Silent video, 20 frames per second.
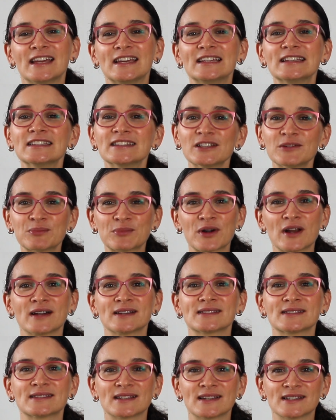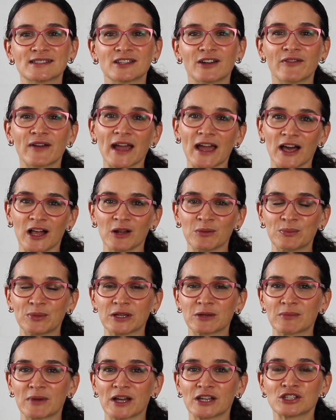in the process of
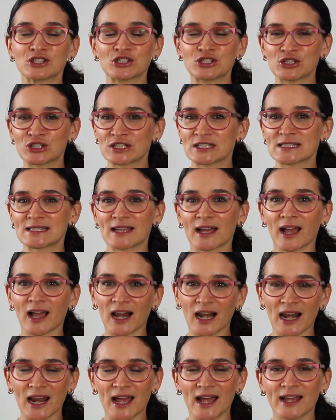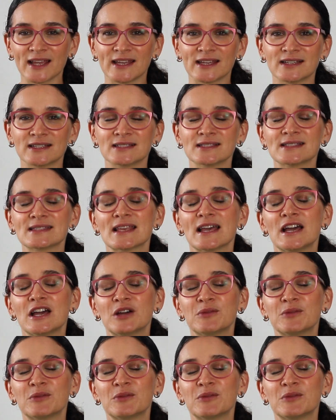helping my students and clients